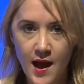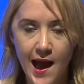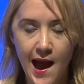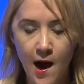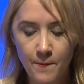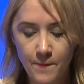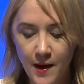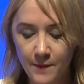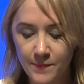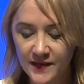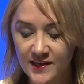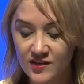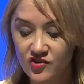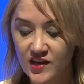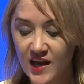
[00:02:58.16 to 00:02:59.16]
Our
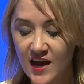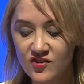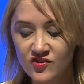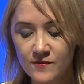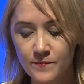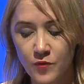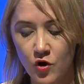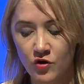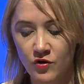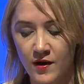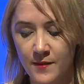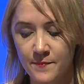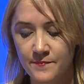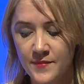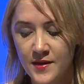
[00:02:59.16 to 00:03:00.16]
public education
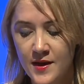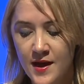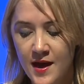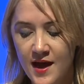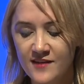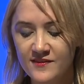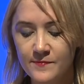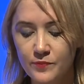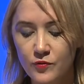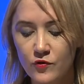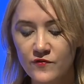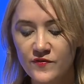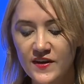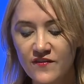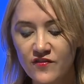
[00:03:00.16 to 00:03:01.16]
program has
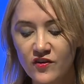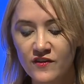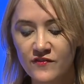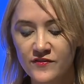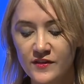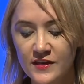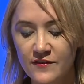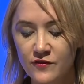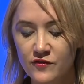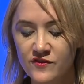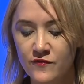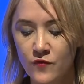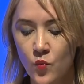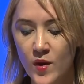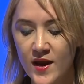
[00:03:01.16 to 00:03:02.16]
improved levels
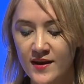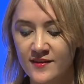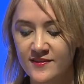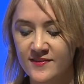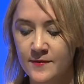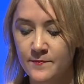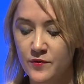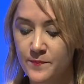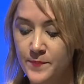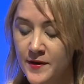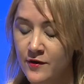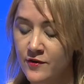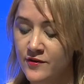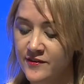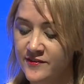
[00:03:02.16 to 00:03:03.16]
of awareness and
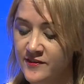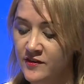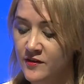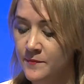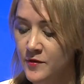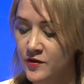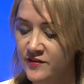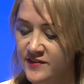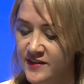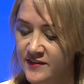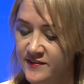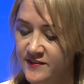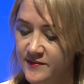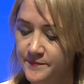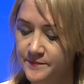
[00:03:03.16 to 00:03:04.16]
preparedness in
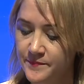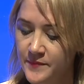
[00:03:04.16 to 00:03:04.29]
communities.